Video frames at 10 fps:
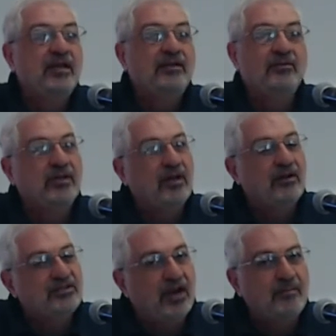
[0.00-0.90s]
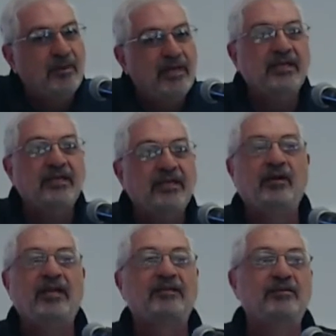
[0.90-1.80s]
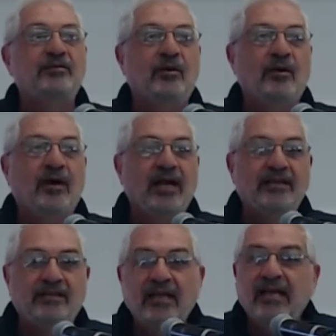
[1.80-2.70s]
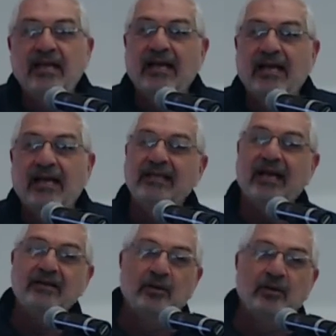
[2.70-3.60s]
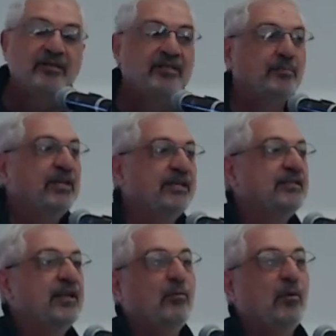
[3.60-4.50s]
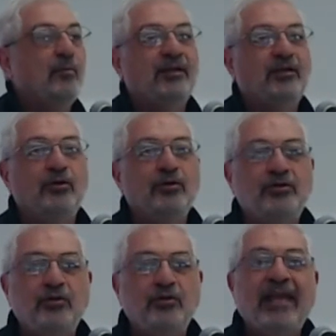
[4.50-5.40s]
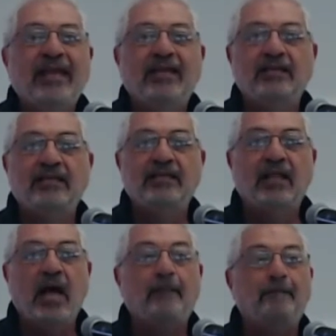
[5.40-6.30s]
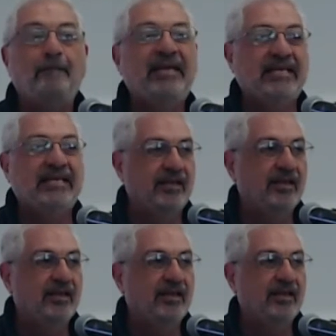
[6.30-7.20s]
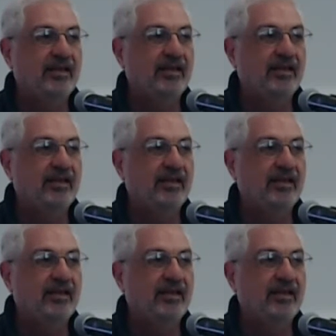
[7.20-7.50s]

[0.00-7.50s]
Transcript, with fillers: to a large Armenian audience. You know, I, I, I know the subject is terrible, but could you make it a little upbeat?